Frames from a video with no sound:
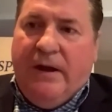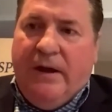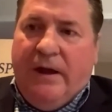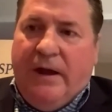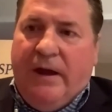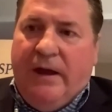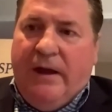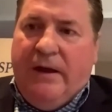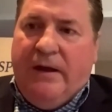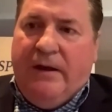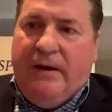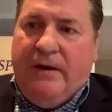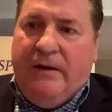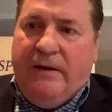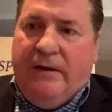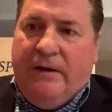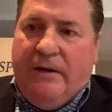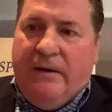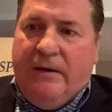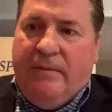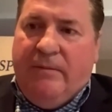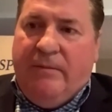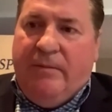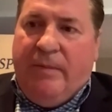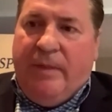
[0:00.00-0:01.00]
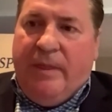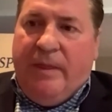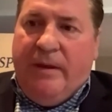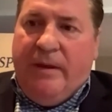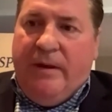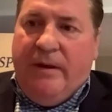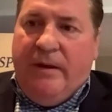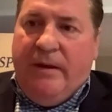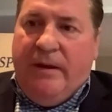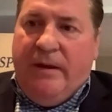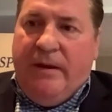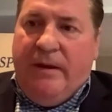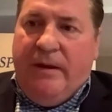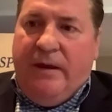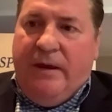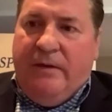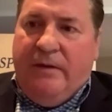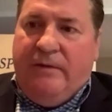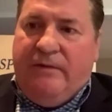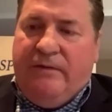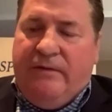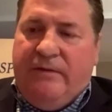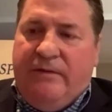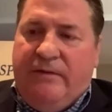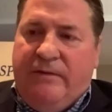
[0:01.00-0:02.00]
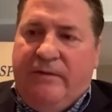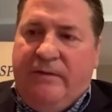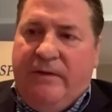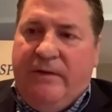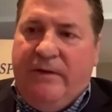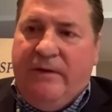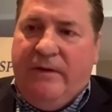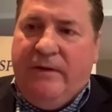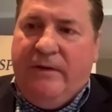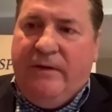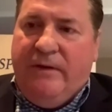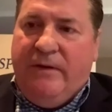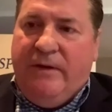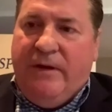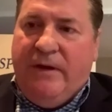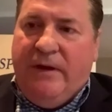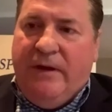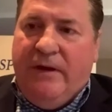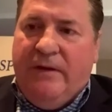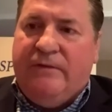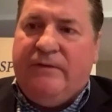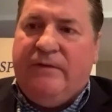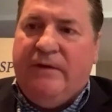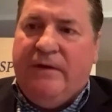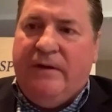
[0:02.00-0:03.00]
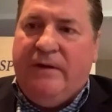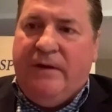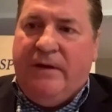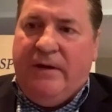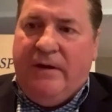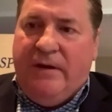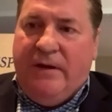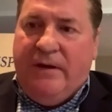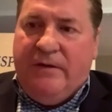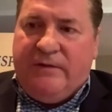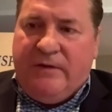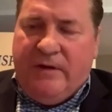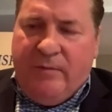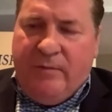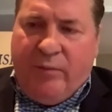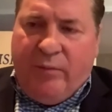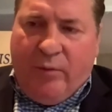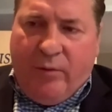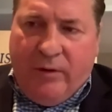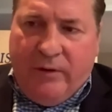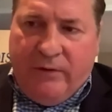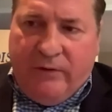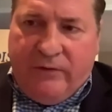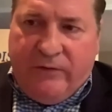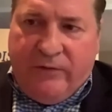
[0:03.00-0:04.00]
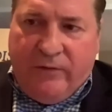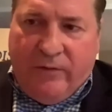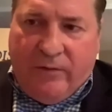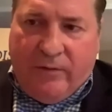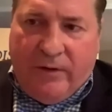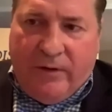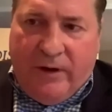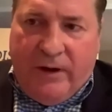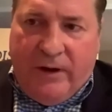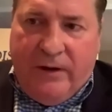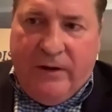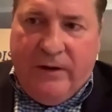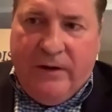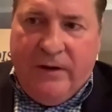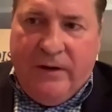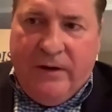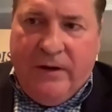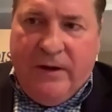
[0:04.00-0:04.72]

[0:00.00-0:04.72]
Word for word: And um, it's, it's a it's an important story,